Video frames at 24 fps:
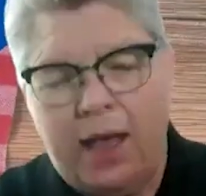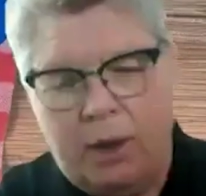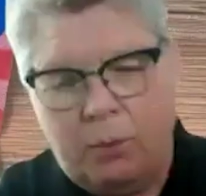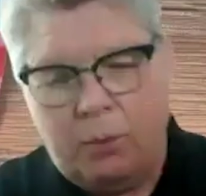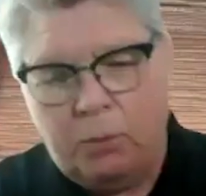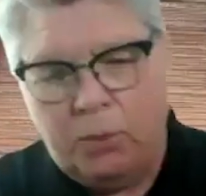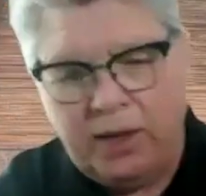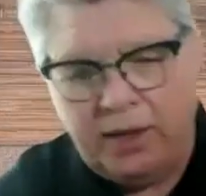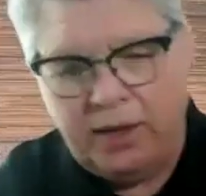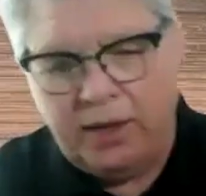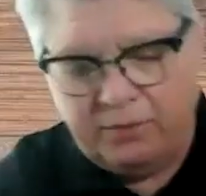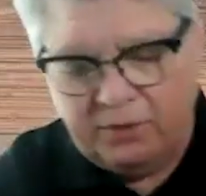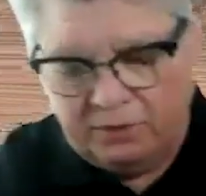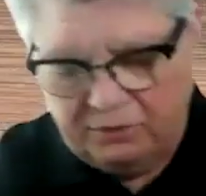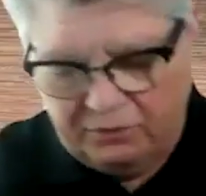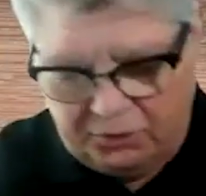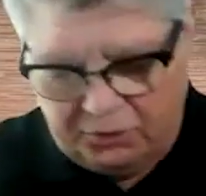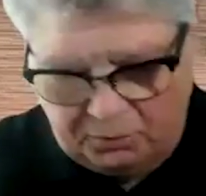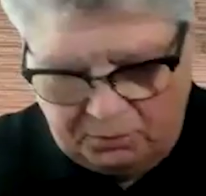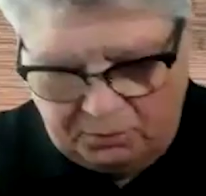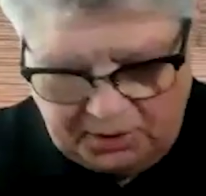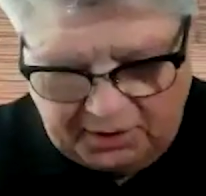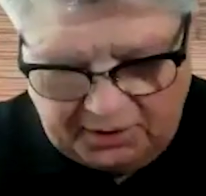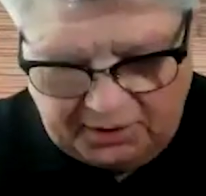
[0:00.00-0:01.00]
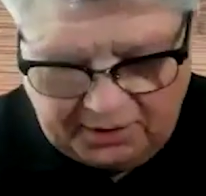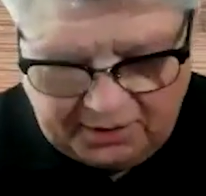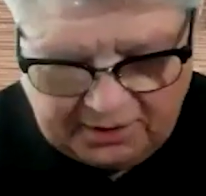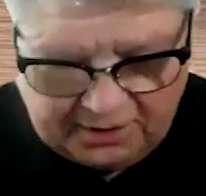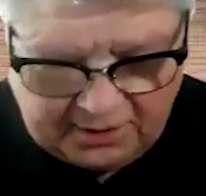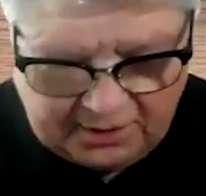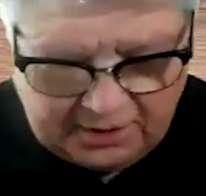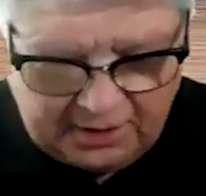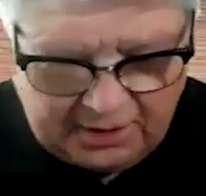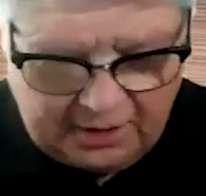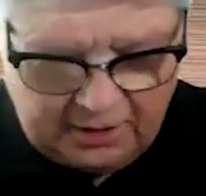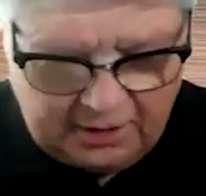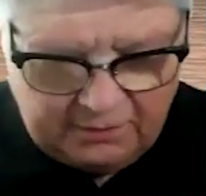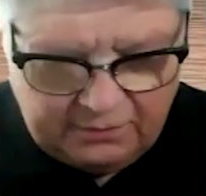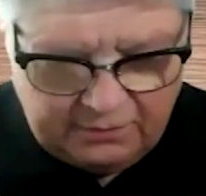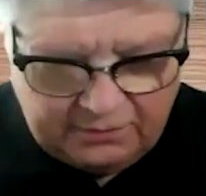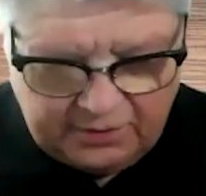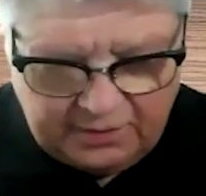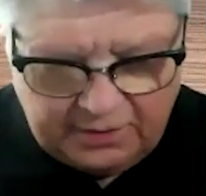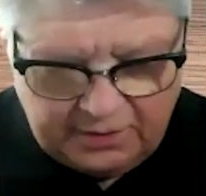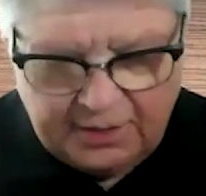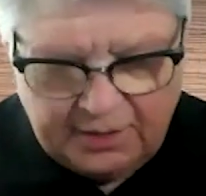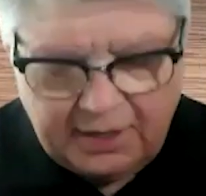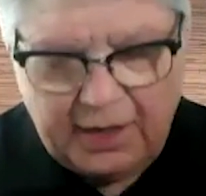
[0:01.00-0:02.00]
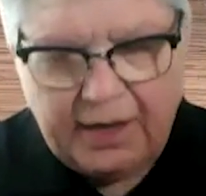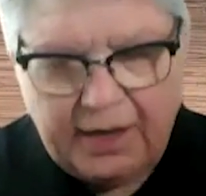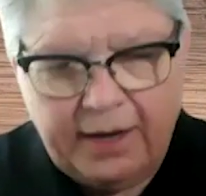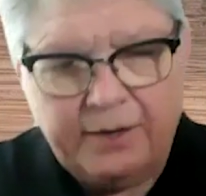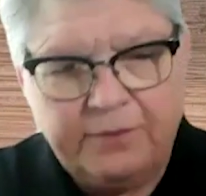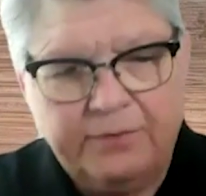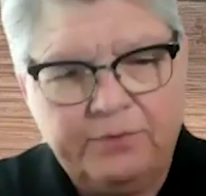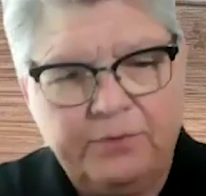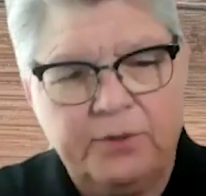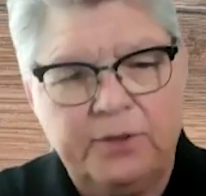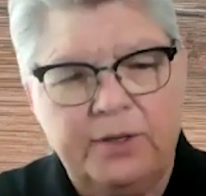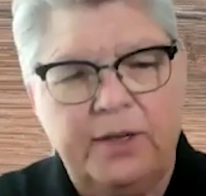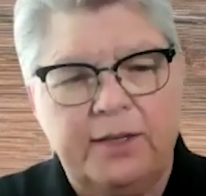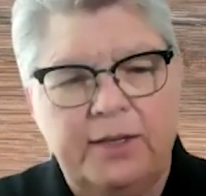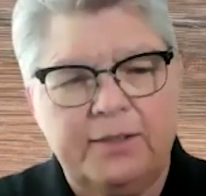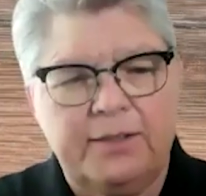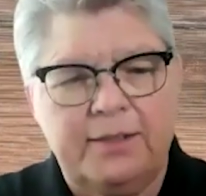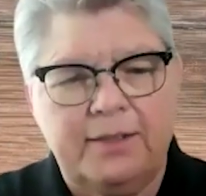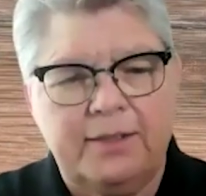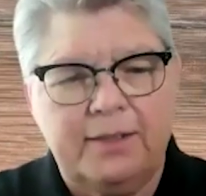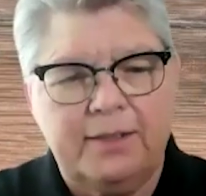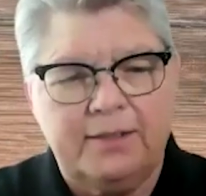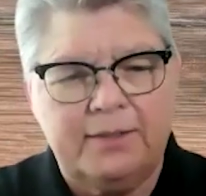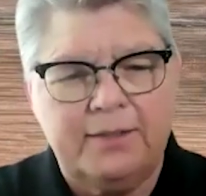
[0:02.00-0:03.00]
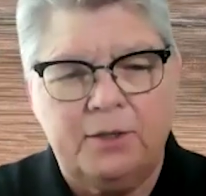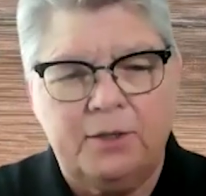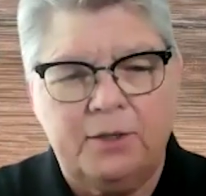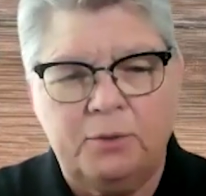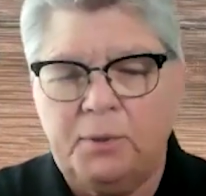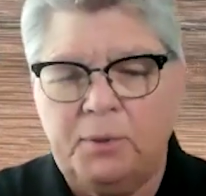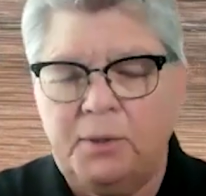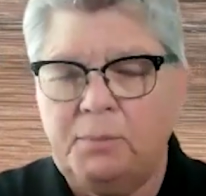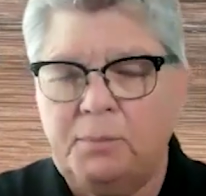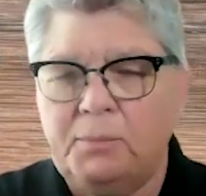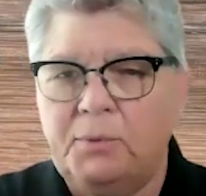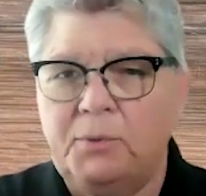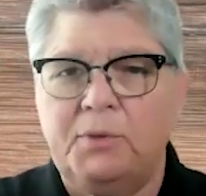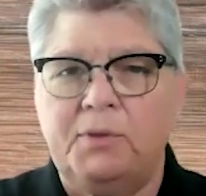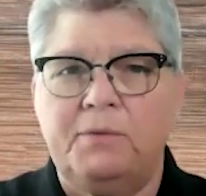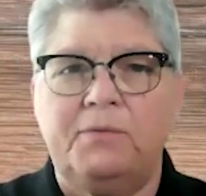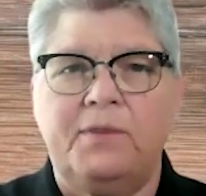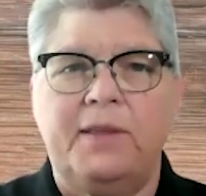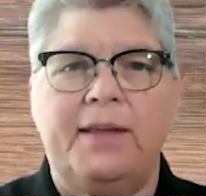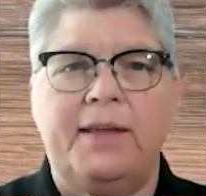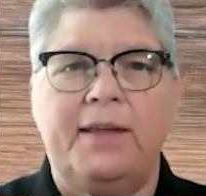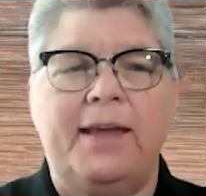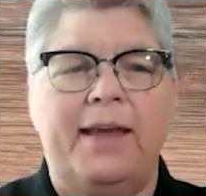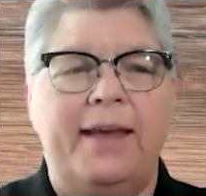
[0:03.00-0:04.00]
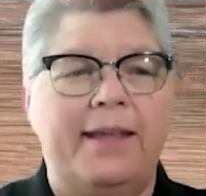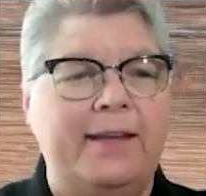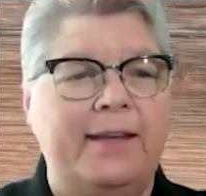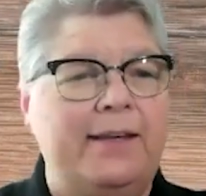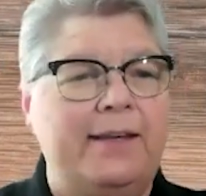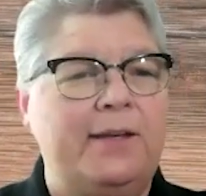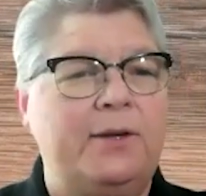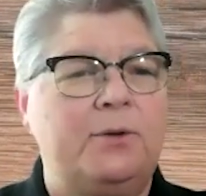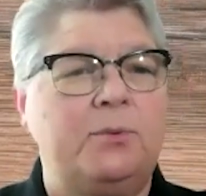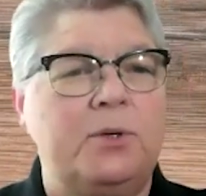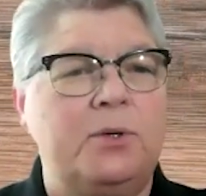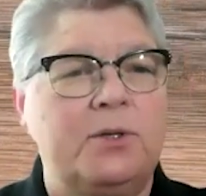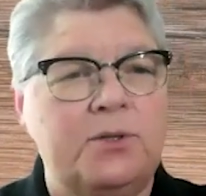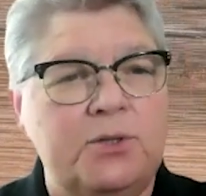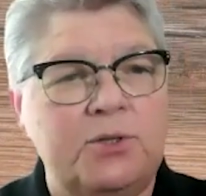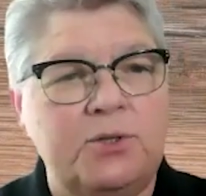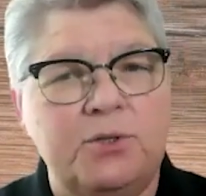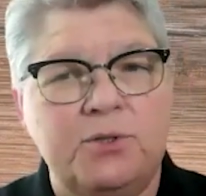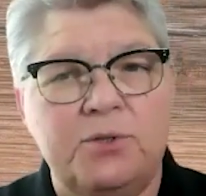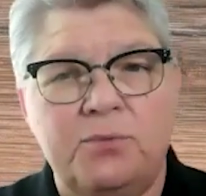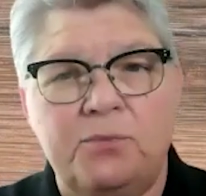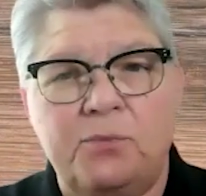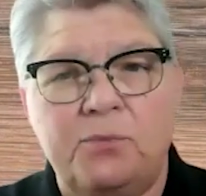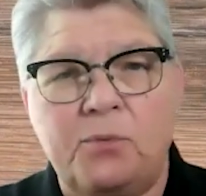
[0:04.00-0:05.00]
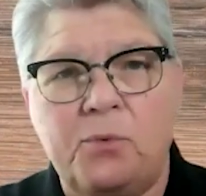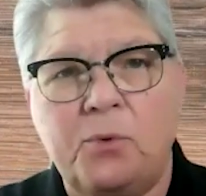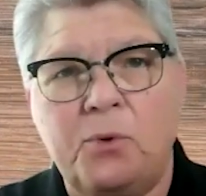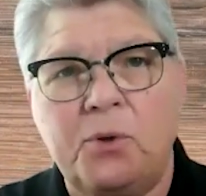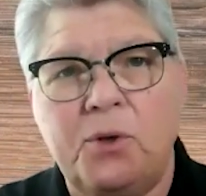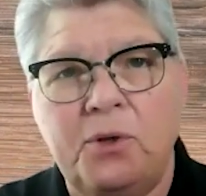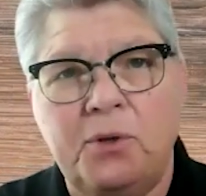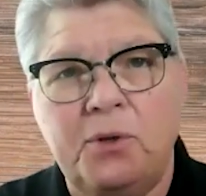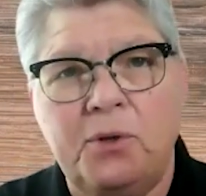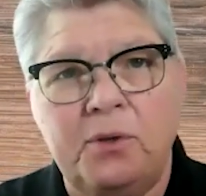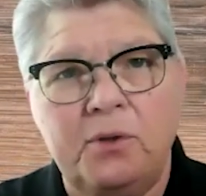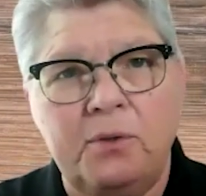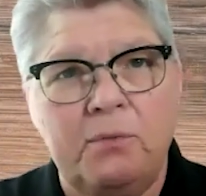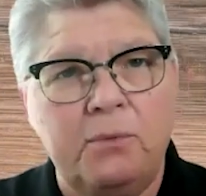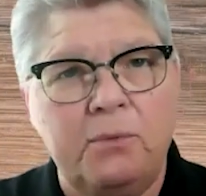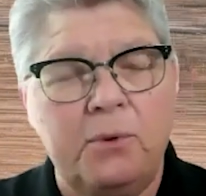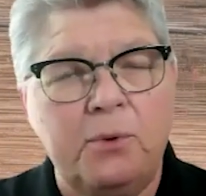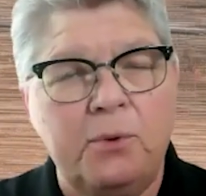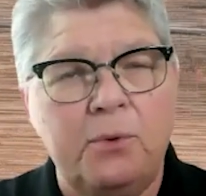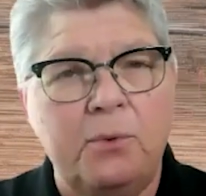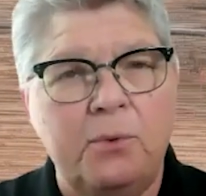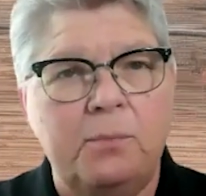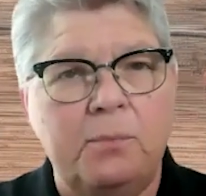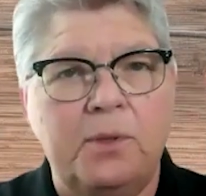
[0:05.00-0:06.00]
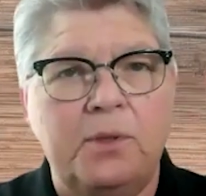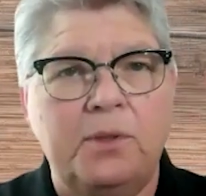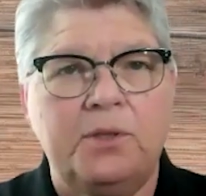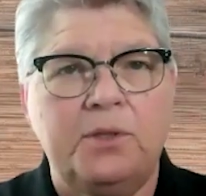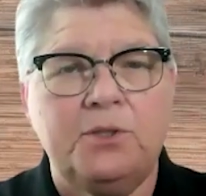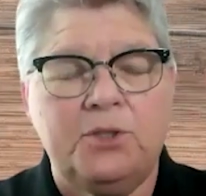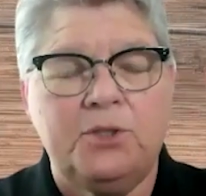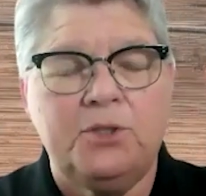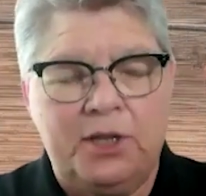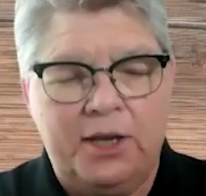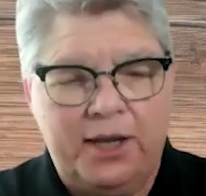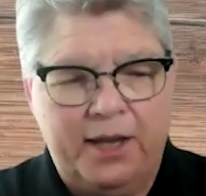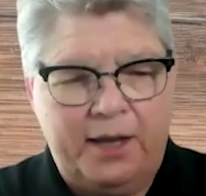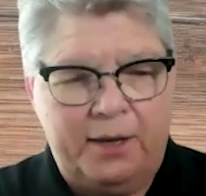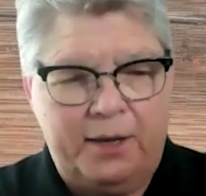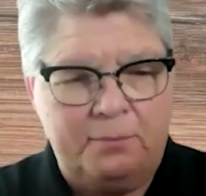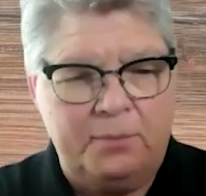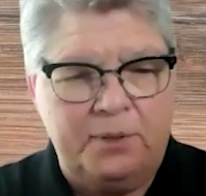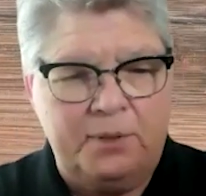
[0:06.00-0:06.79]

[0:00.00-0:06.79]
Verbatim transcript: we have a few minutes left, and I forgot to tell people if they had any questions for you to throw them in the chat.